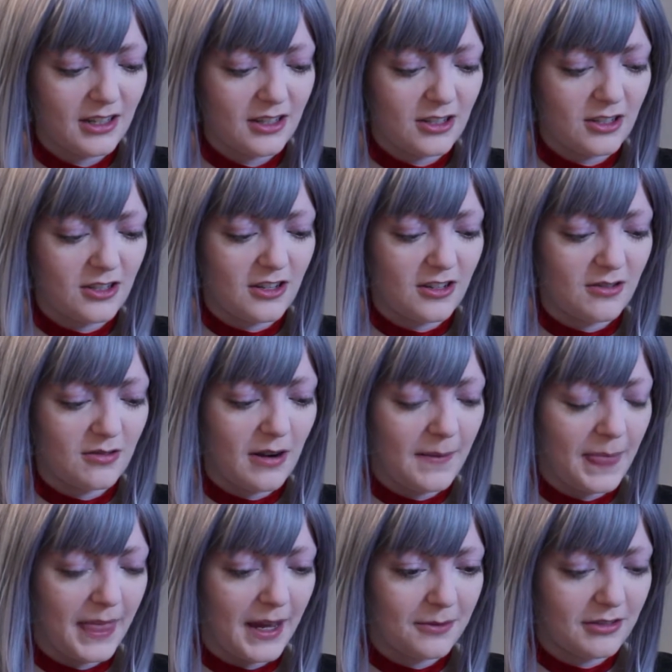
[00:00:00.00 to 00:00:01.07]
So
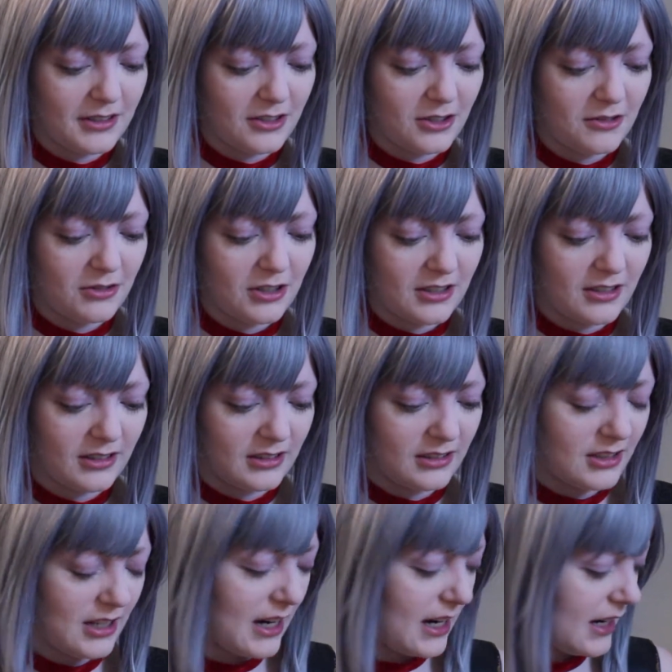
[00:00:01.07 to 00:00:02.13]
I'm going to do just a
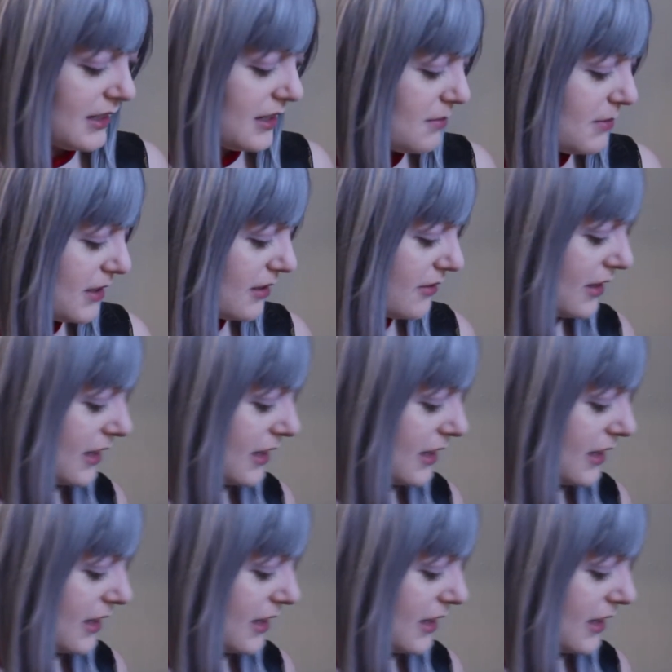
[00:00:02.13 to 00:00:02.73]
tiny bit of